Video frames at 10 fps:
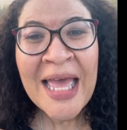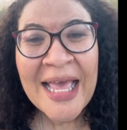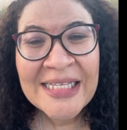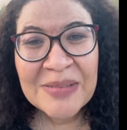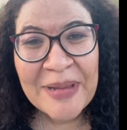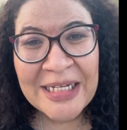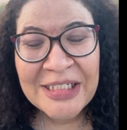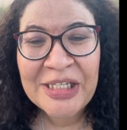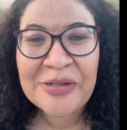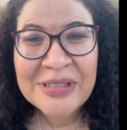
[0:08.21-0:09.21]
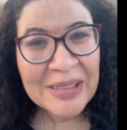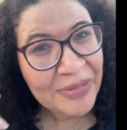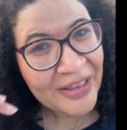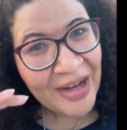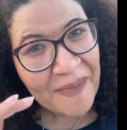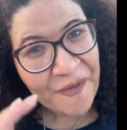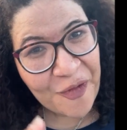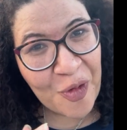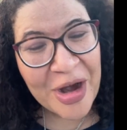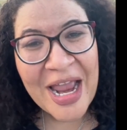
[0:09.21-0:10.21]
explain to you something that I'm
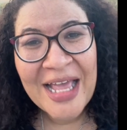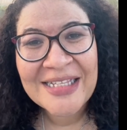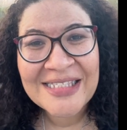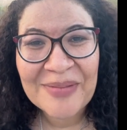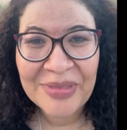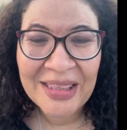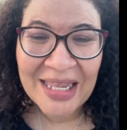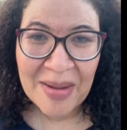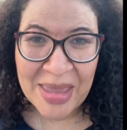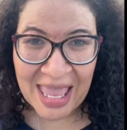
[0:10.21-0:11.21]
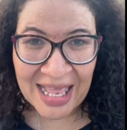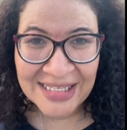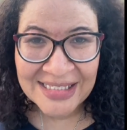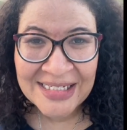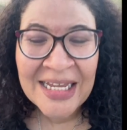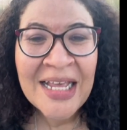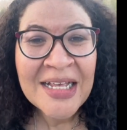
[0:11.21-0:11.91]
for and something that I'm against.